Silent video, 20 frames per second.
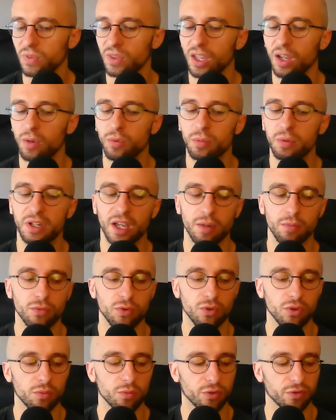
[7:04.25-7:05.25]
and we became
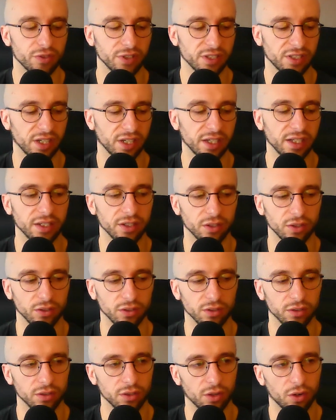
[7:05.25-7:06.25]
more and more fixated
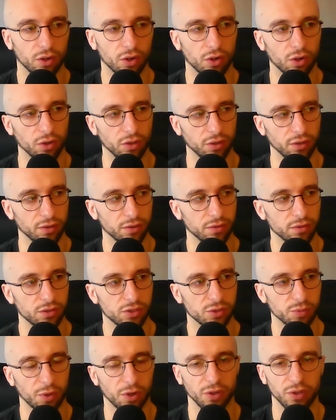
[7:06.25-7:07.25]
on on
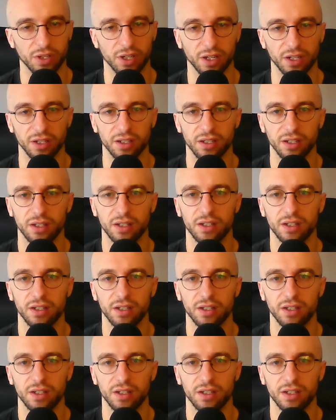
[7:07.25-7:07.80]
smoking